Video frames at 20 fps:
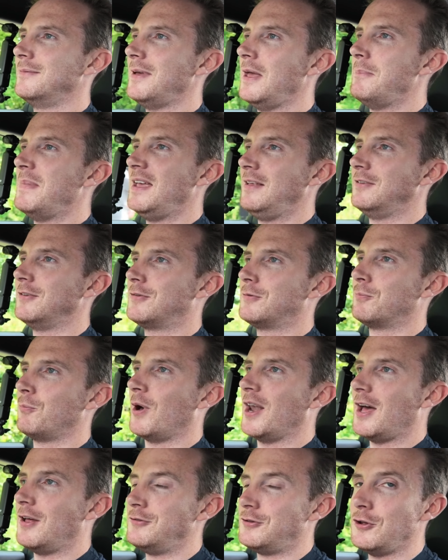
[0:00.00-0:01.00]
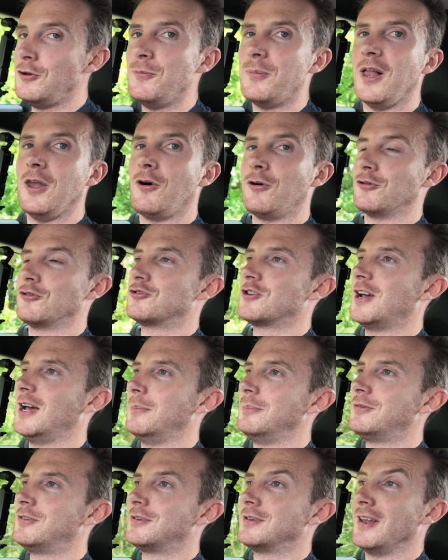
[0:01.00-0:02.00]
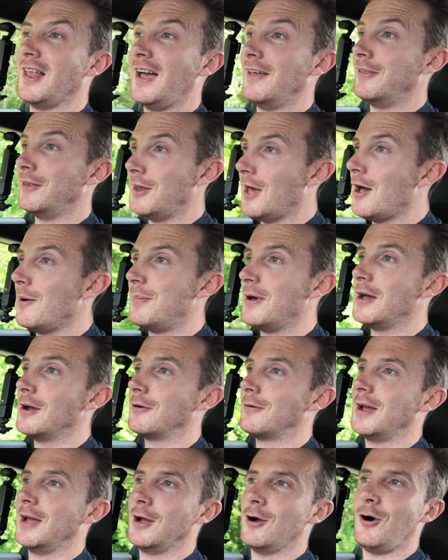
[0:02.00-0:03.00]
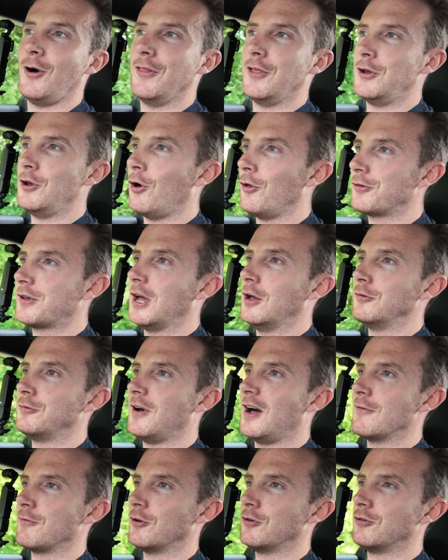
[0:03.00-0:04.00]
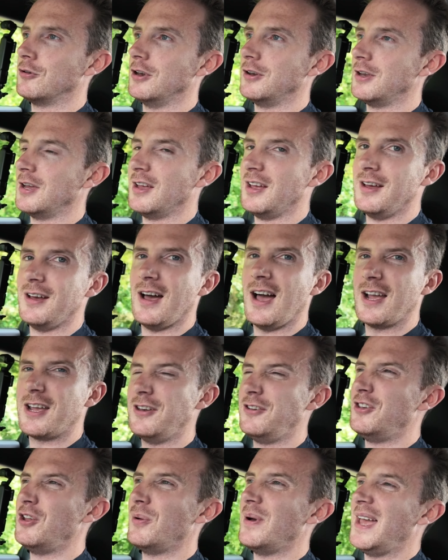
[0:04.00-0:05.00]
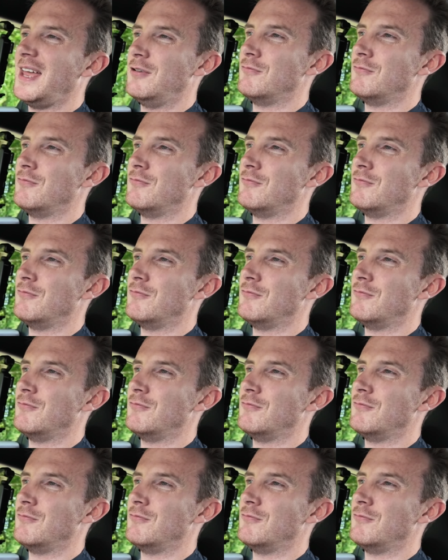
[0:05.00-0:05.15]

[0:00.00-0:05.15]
It means when I do my long trips, like the Nürburgring or the North Coast 500, I can do it